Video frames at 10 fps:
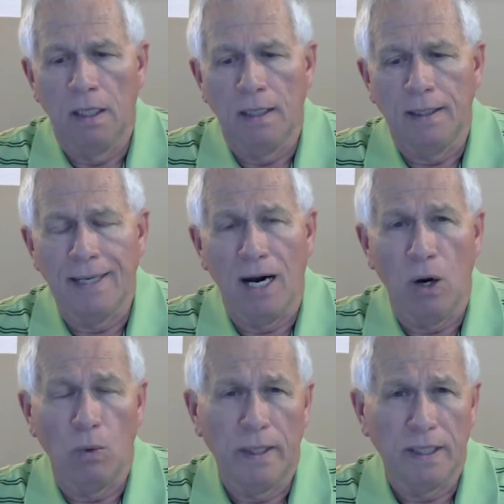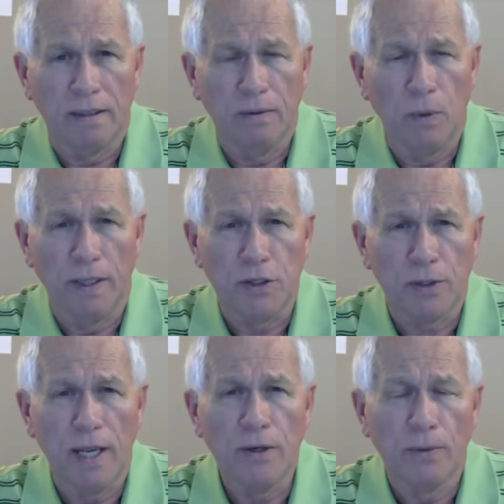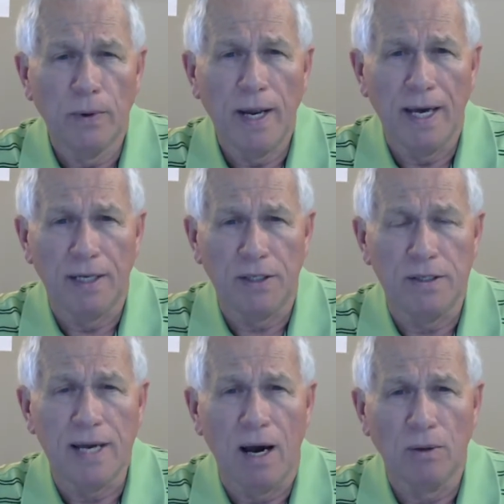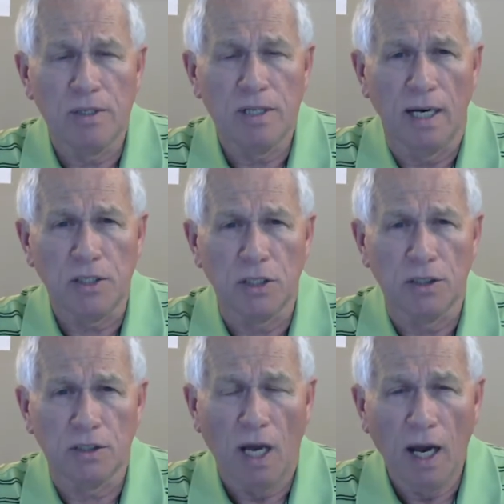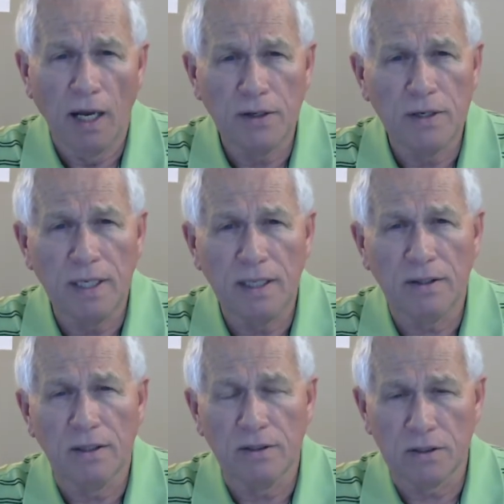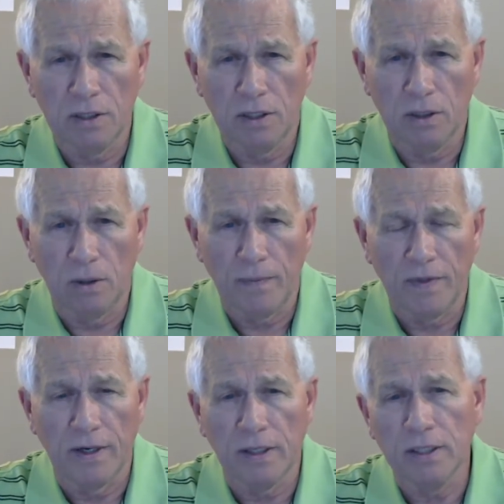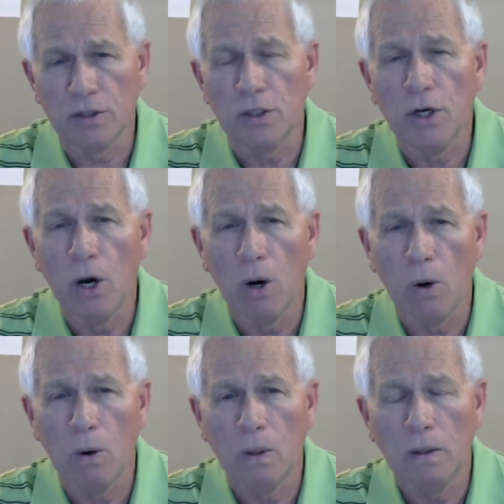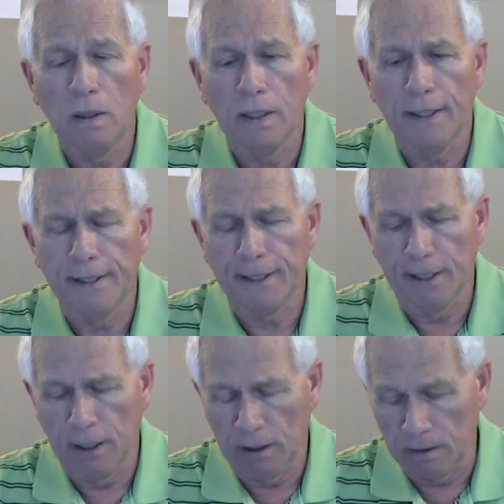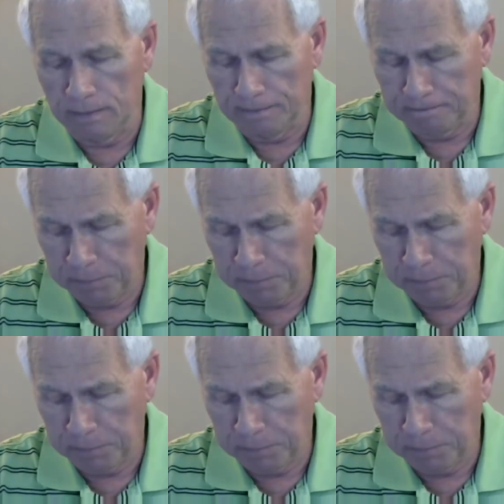Now, when trend red down touches underneath the zero, there is no line